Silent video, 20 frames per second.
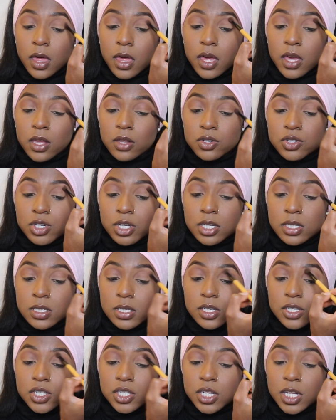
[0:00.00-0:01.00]
and
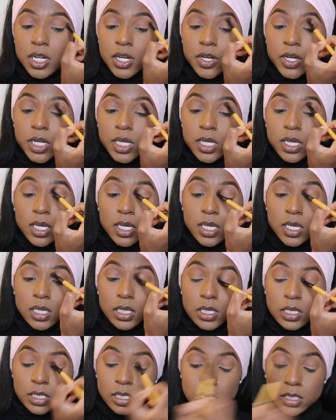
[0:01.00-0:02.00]
transition area
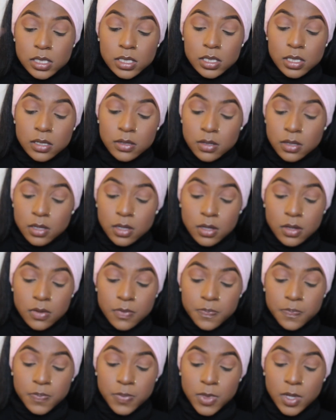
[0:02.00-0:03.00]
is
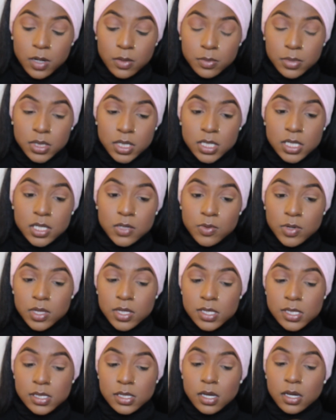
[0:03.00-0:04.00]
blended with
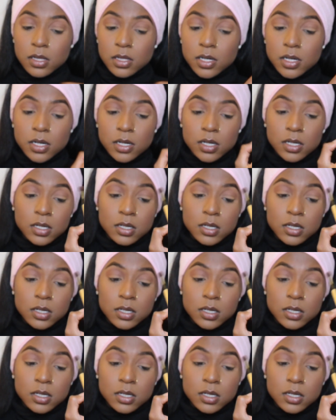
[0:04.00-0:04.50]
this color.